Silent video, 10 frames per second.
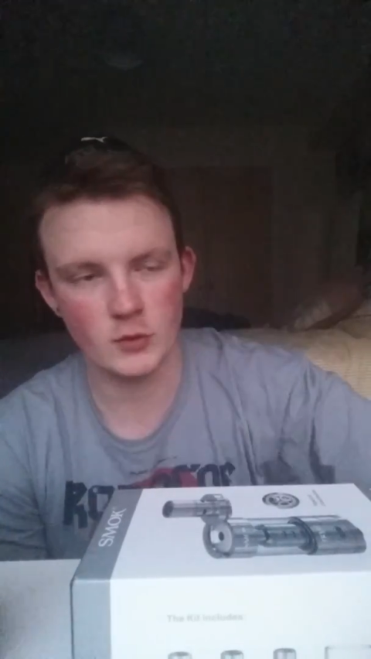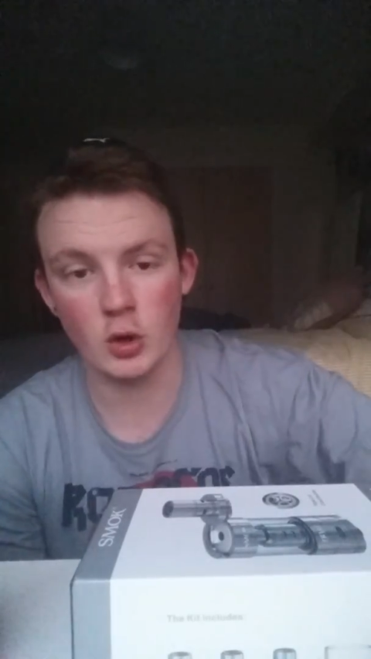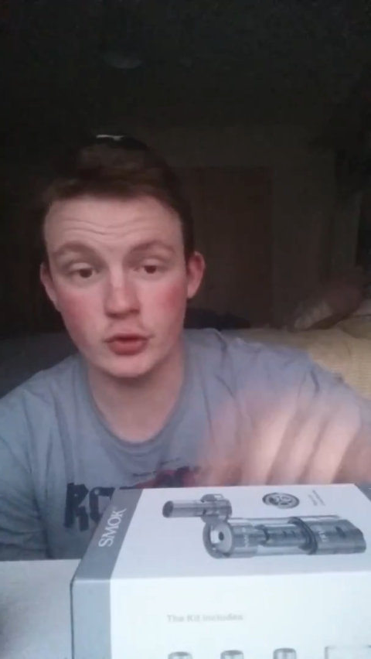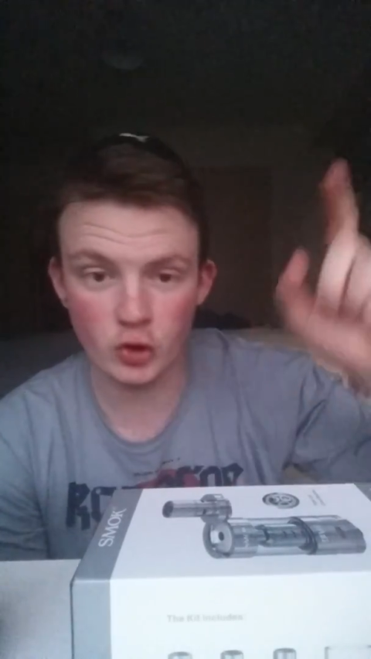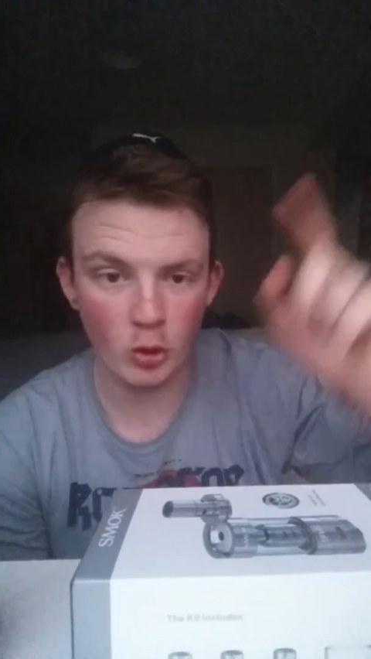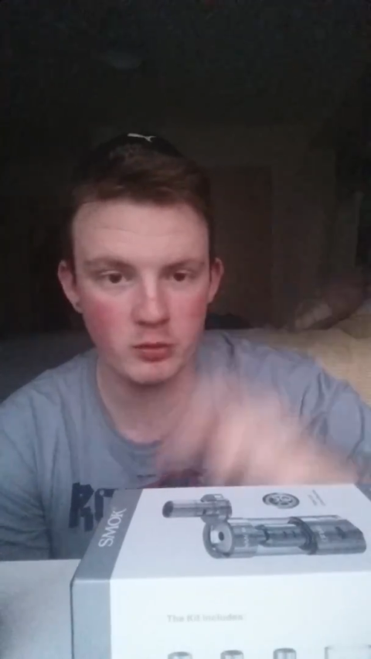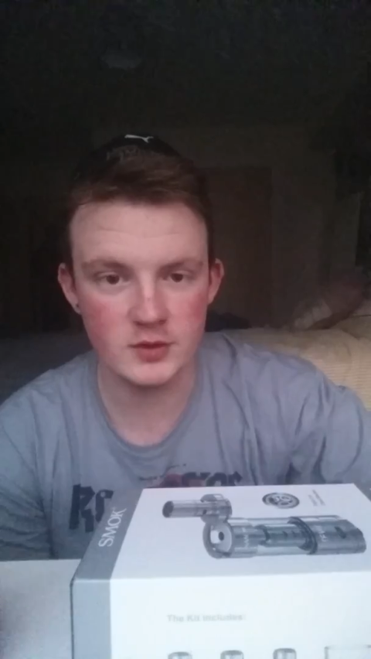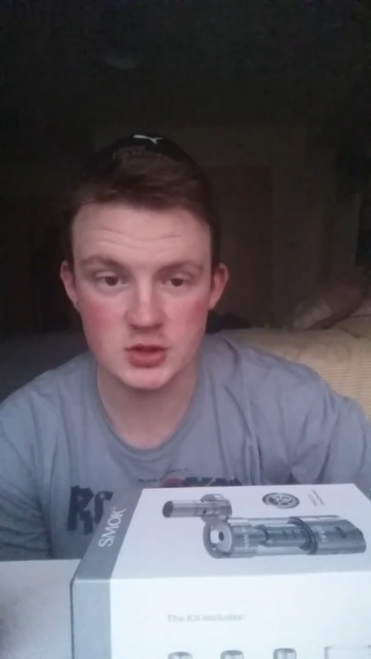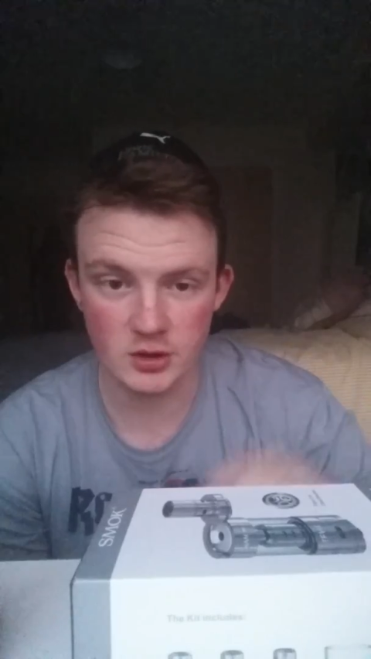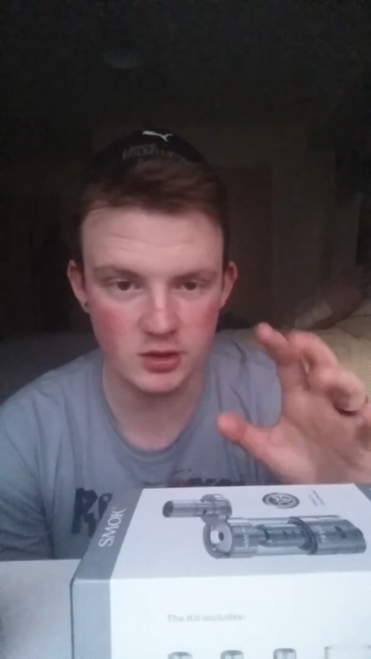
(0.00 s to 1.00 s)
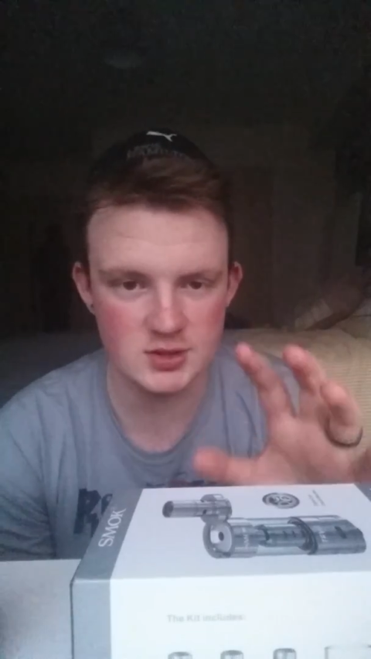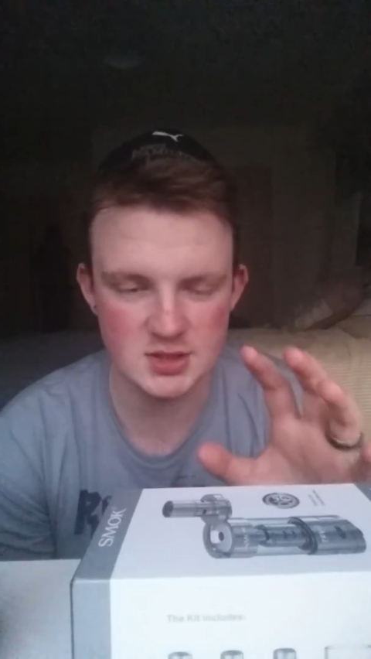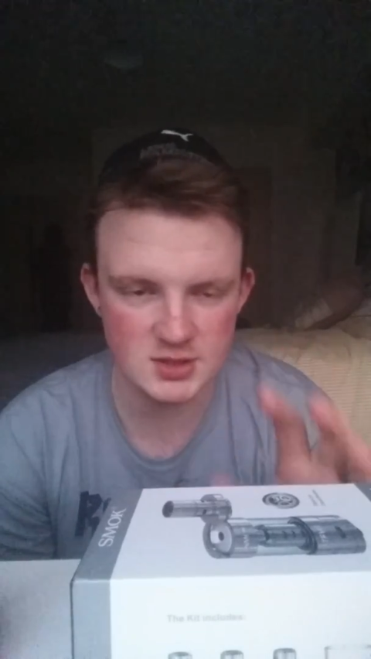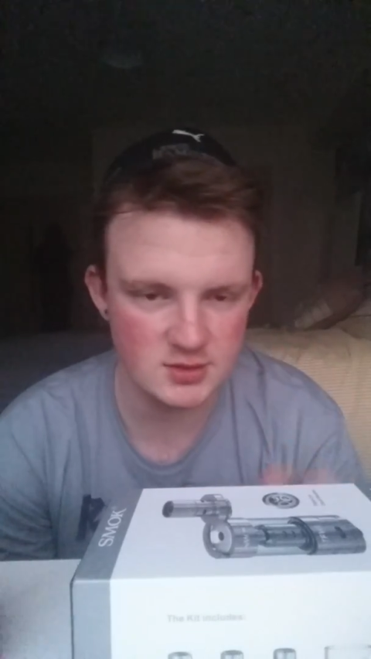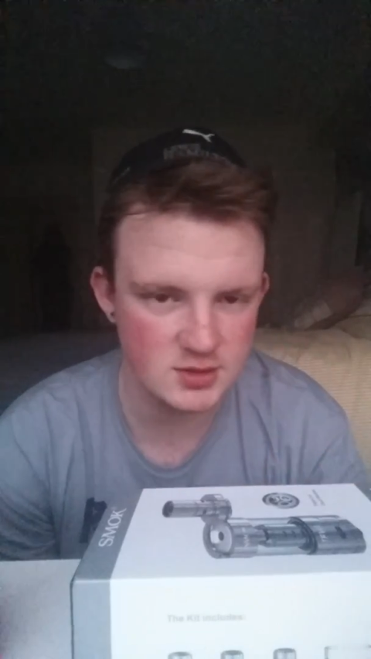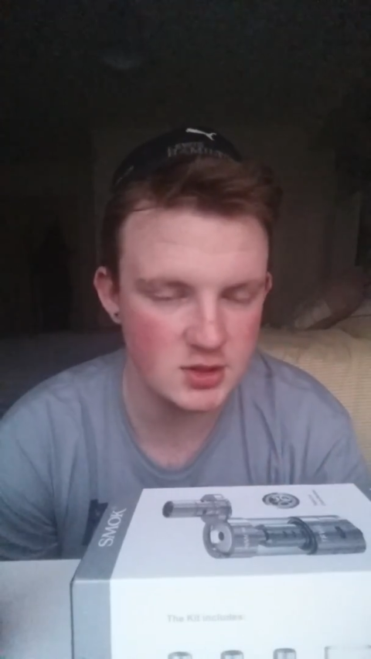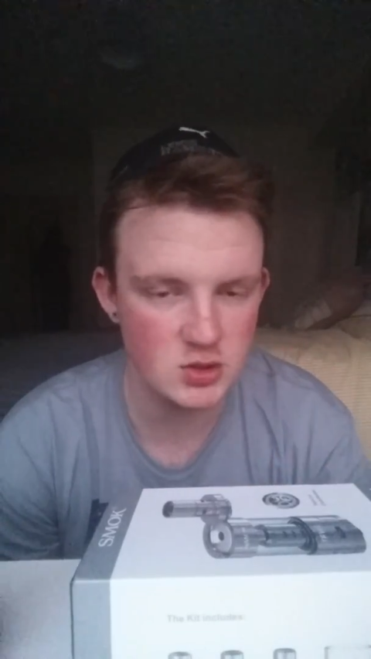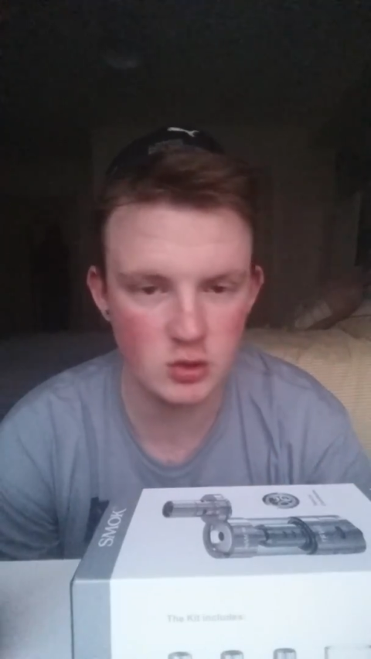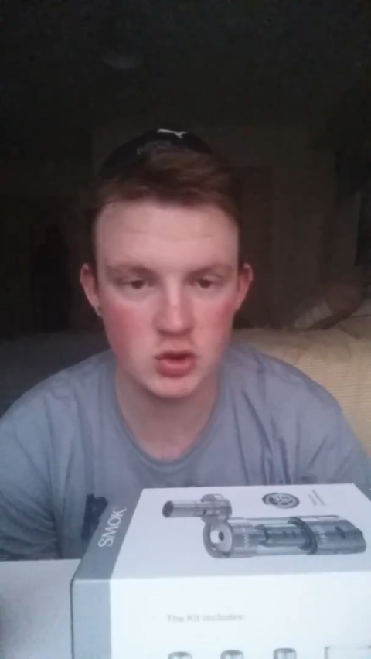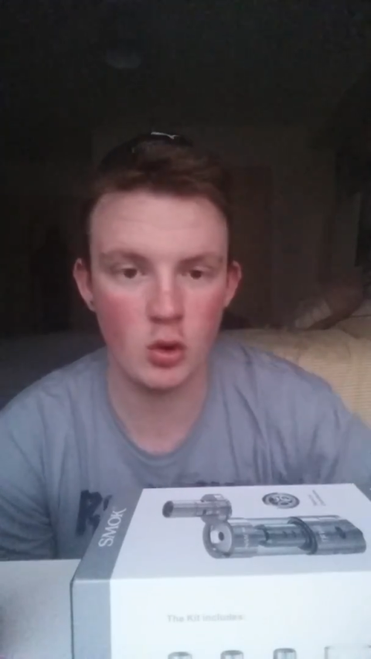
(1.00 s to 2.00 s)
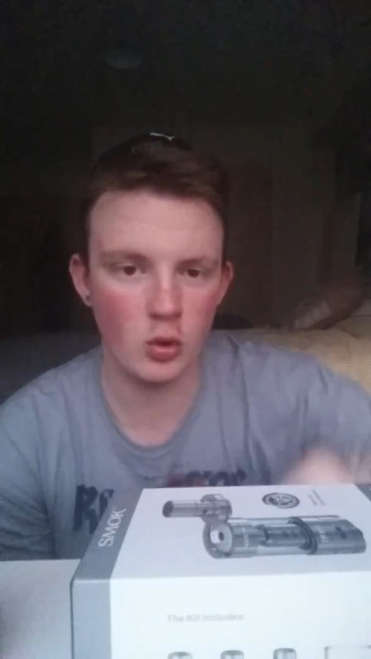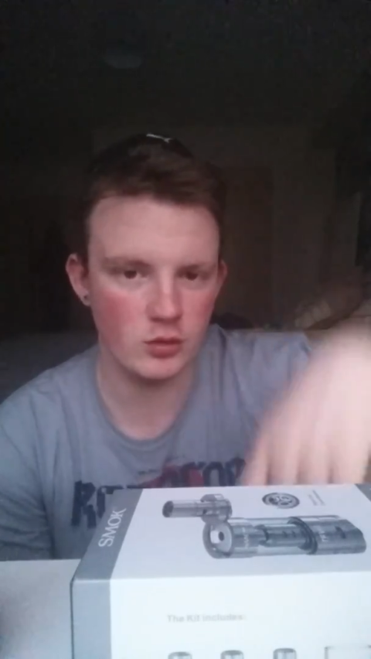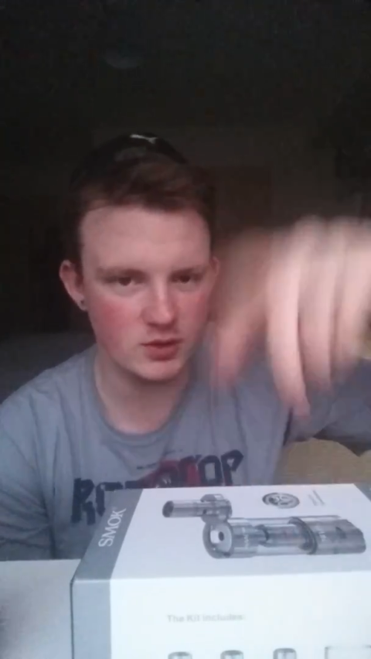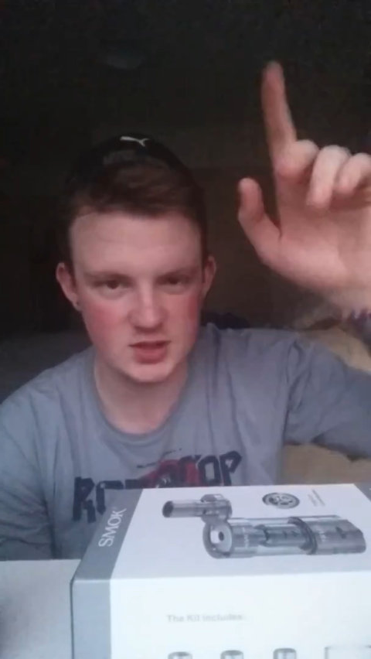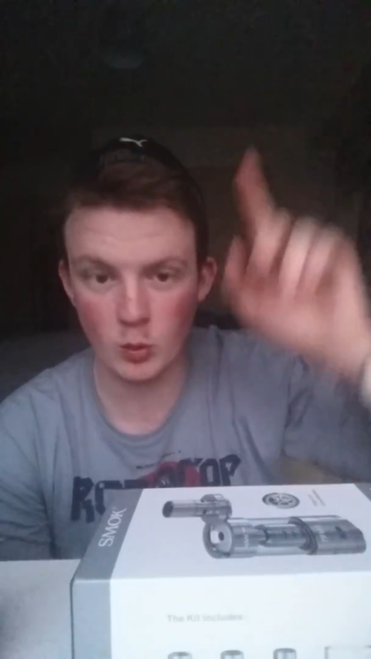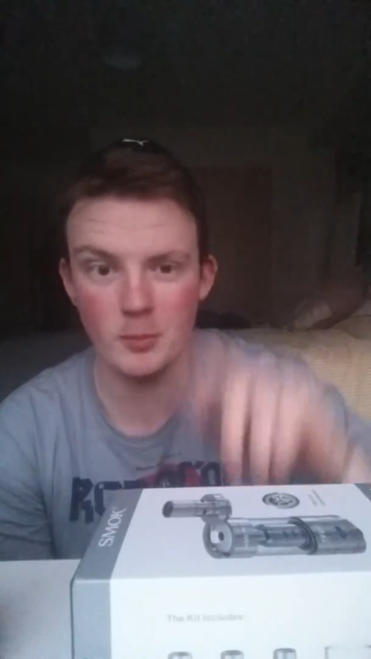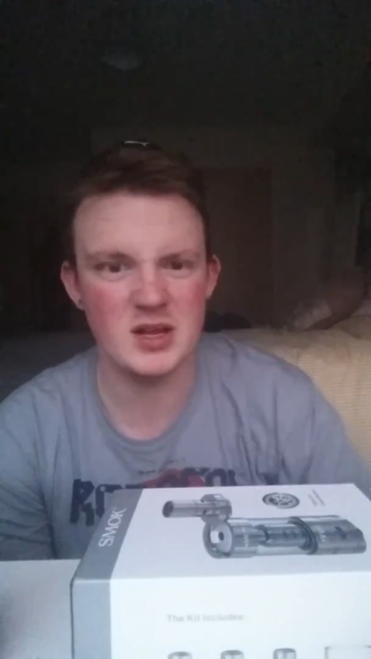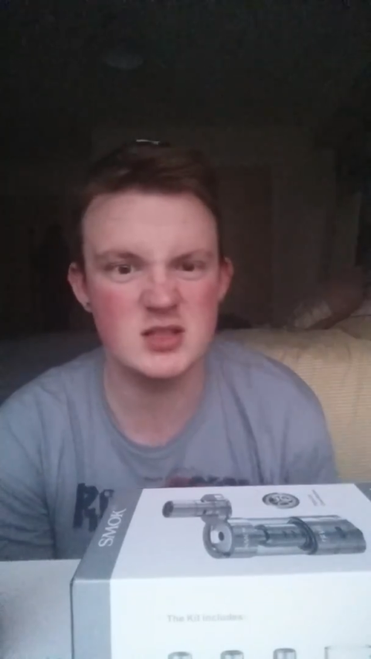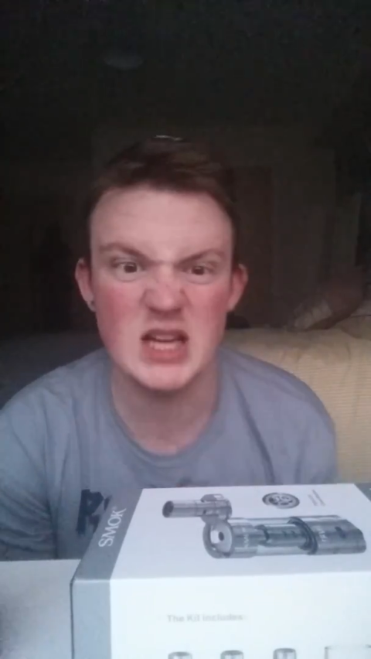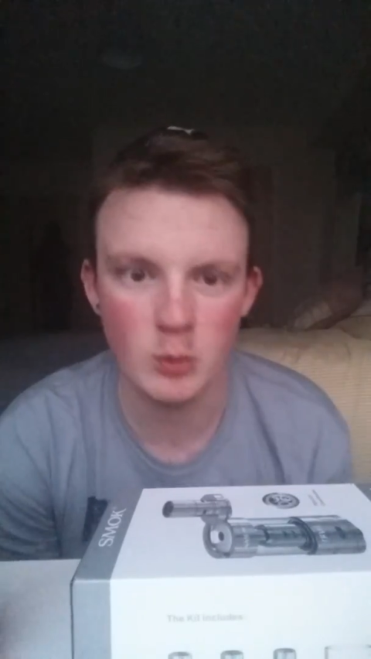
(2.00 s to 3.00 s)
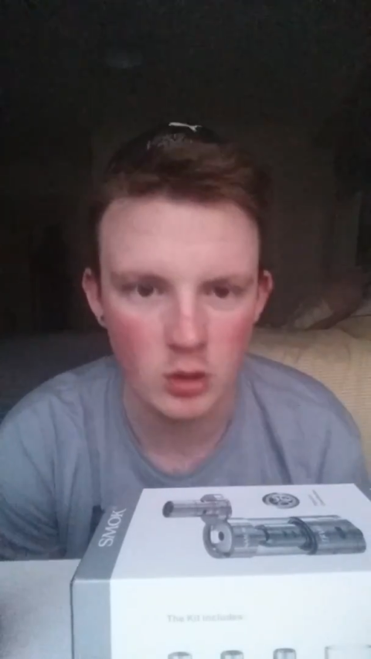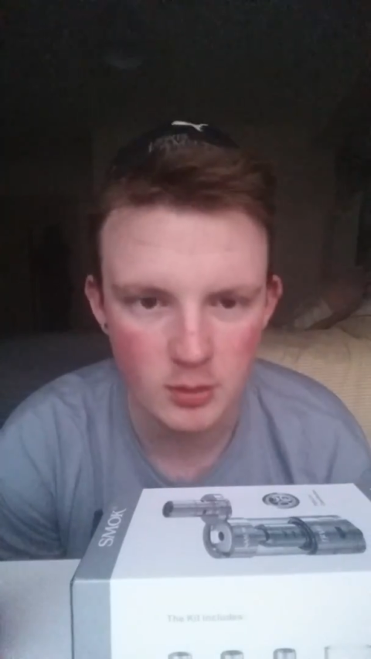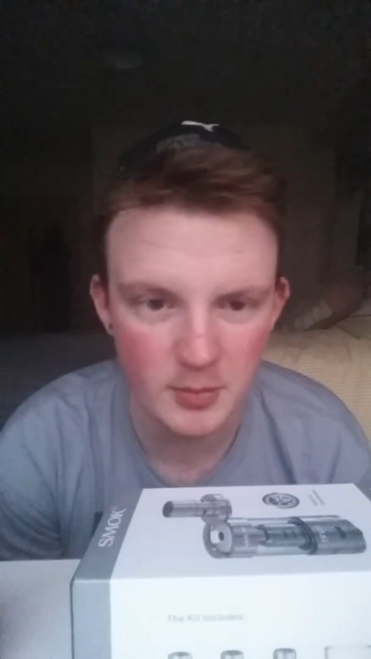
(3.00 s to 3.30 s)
on top of each other consistently, so it's all on, it's like one big tower.